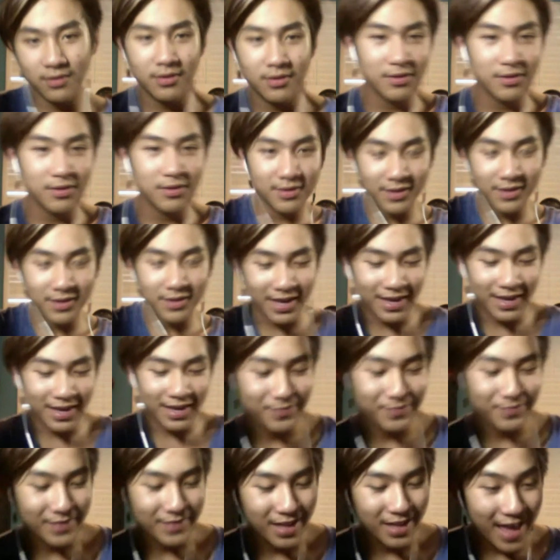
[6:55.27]
Yeah.
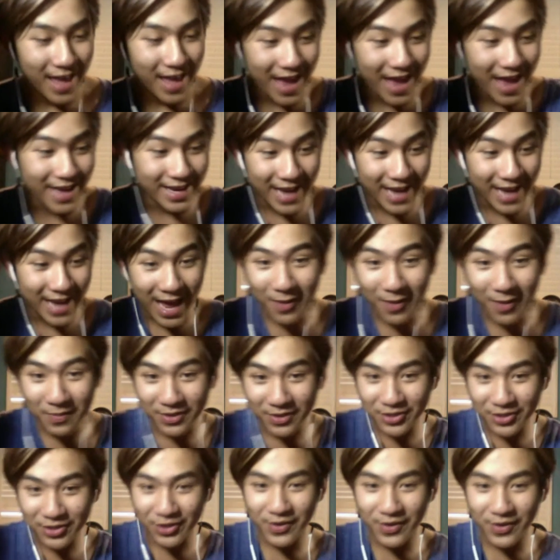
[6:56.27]
And now I'm going to
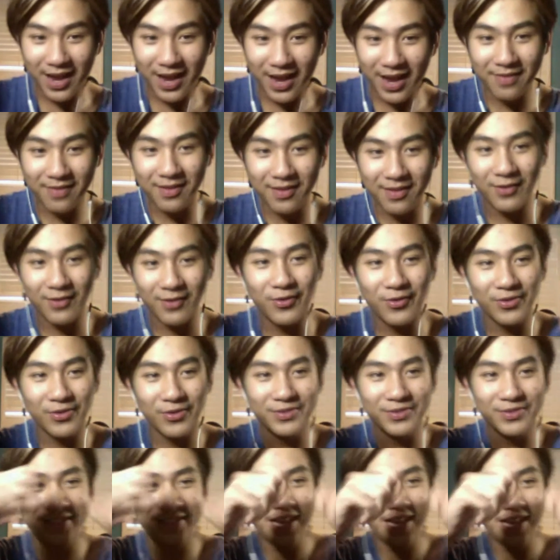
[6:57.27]
show you guys a cool
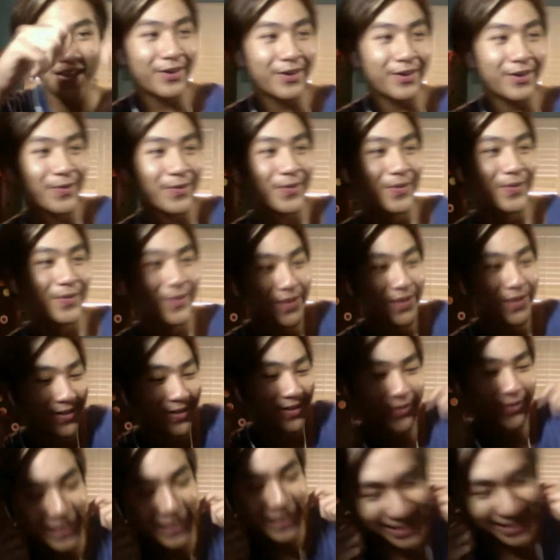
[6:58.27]
demo. Woo!